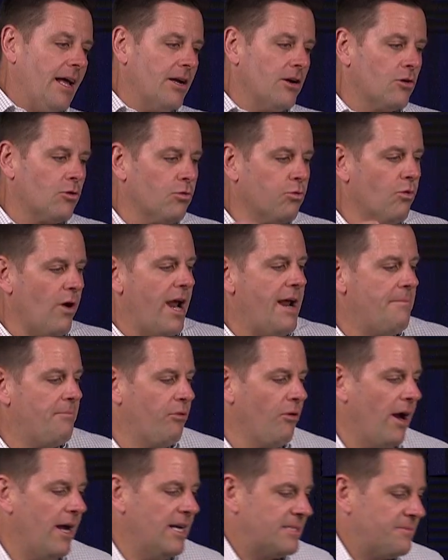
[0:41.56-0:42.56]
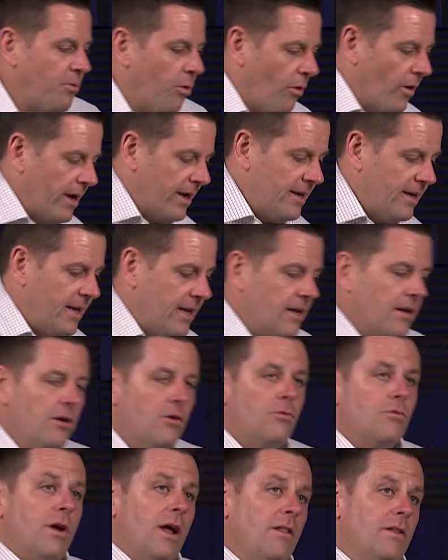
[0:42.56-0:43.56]
Great price point
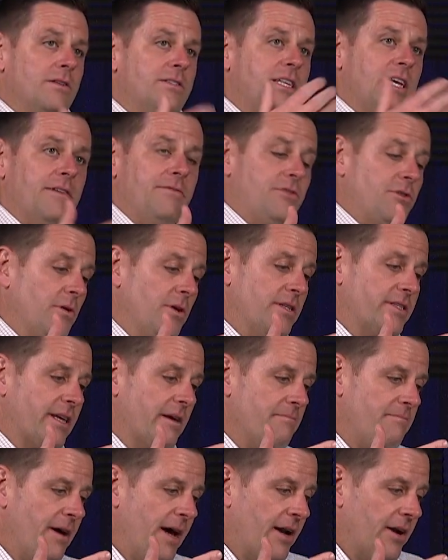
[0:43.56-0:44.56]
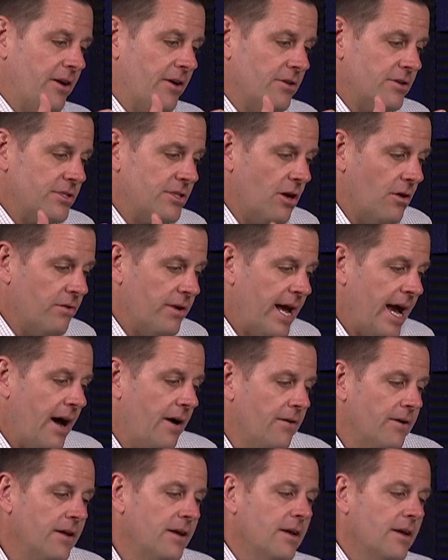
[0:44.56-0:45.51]
relative to its competitors, no doubt.